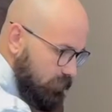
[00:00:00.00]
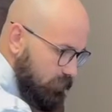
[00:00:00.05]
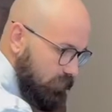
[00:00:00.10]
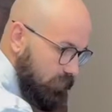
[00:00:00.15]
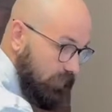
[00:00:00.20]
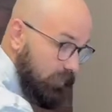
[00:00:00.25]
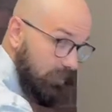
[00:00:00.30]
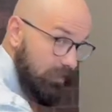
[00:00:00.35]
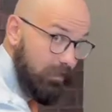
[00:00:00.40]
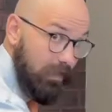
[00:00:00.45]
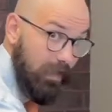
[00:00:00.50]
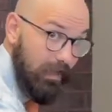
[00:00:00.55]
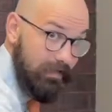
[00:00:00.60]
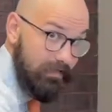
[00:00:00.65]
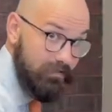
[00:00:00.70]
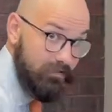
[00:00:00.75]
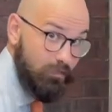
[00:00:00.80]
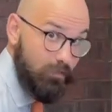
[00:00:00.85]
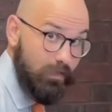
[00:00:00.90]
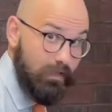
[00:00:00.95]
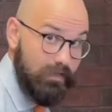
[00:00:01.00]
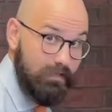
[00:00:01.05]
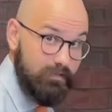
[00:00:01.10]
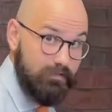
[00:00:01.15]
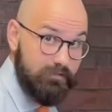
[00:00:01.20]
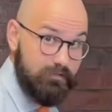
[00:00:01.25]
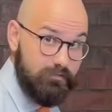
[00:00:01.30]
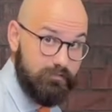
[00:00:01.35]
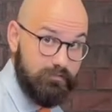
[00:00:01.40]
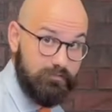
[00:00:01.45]
a
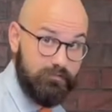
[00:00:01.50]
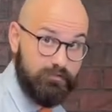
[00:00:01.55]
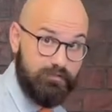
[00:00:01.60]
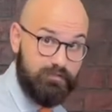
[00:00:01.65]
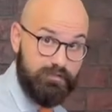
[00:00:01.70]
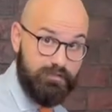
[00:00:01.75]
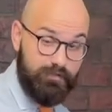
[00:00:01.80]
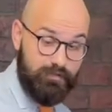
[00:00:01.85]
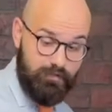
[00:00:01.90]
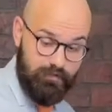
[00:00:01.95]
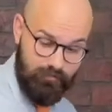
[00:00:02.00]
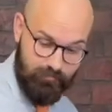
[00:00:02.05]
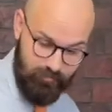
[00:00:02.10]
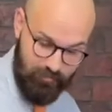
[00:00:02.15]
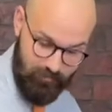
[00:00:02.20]
lightweight 2 to 3